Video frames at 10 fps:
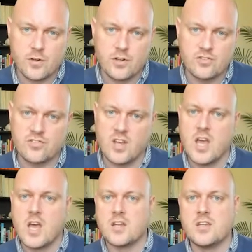first,
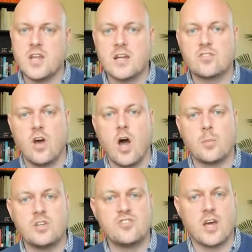not
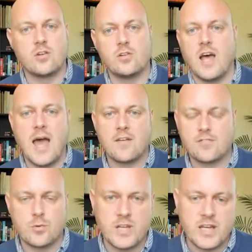omni-channel
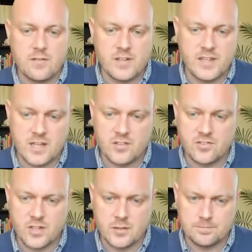after we get everything
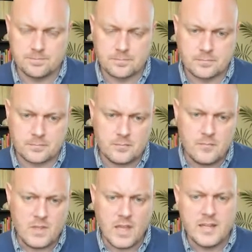else done.
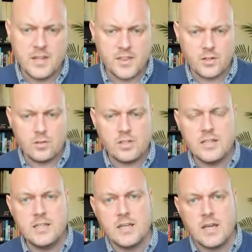And then
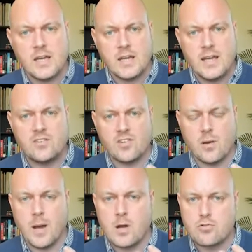thirdly,
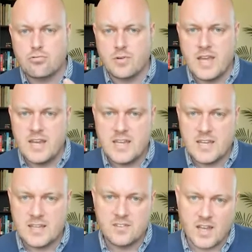it's about
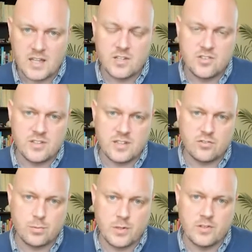creating intelligent
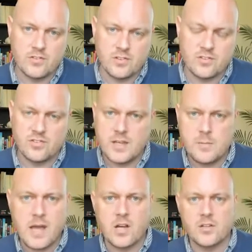experiences.
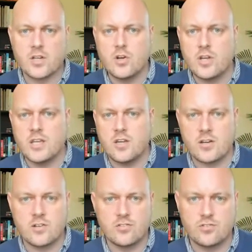Think back on the cookie
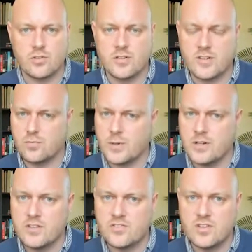cutter sort of
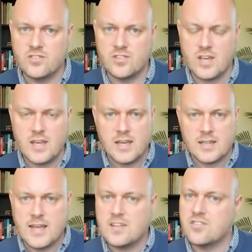experiences.
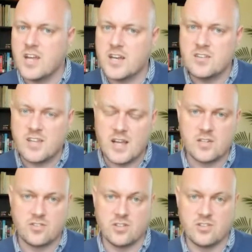That's not
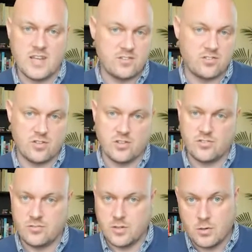intelligent. That's
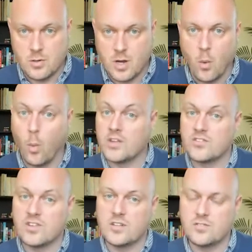just, a
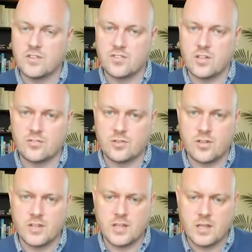one size fits all
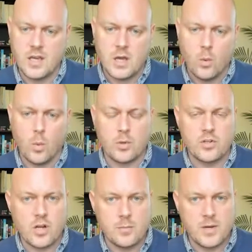sort of thing. When we're
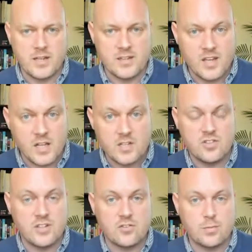talking about
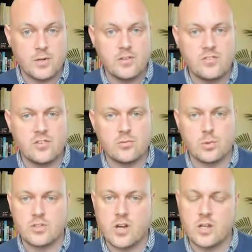intelligent experiences,
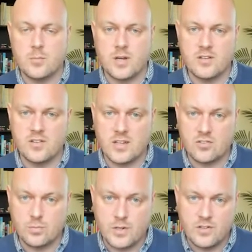we're talking about
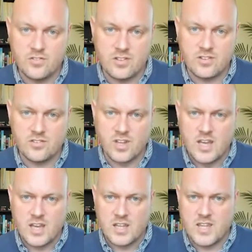experiences
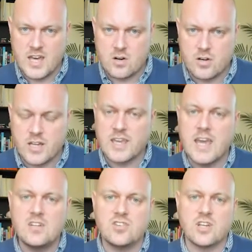that are
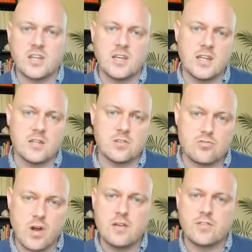engaging and
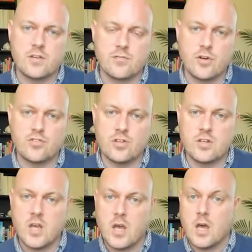drive
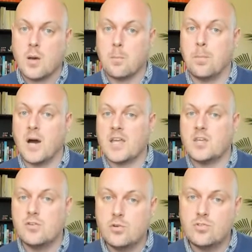conversion by
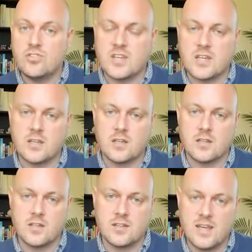using
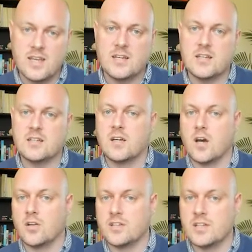the data
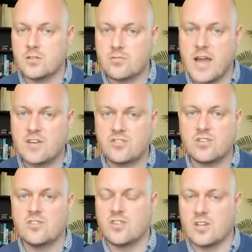on the
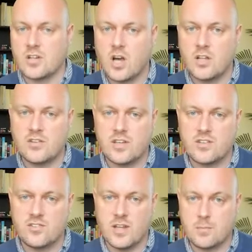interactions and the
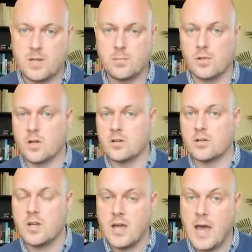context that people
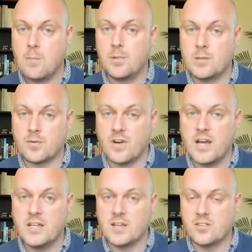are happily
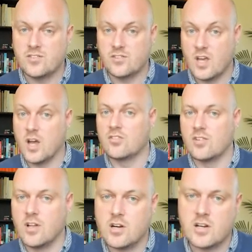providing us,
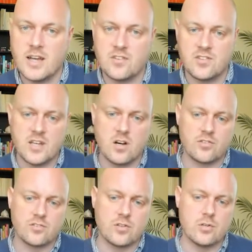as long as they
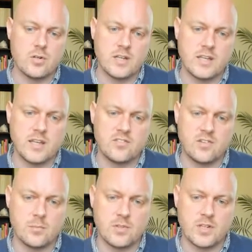also get
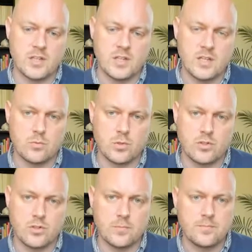something in
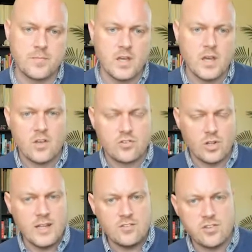return.
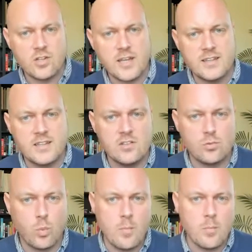So let's look at
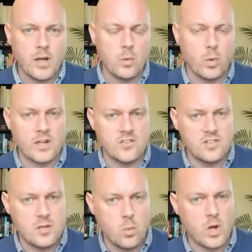these one by one and
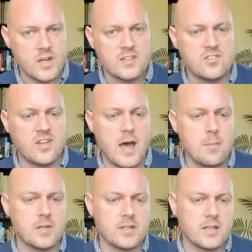see what needs to
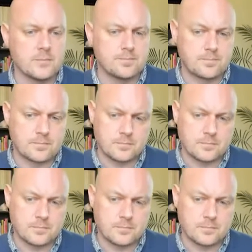happen there.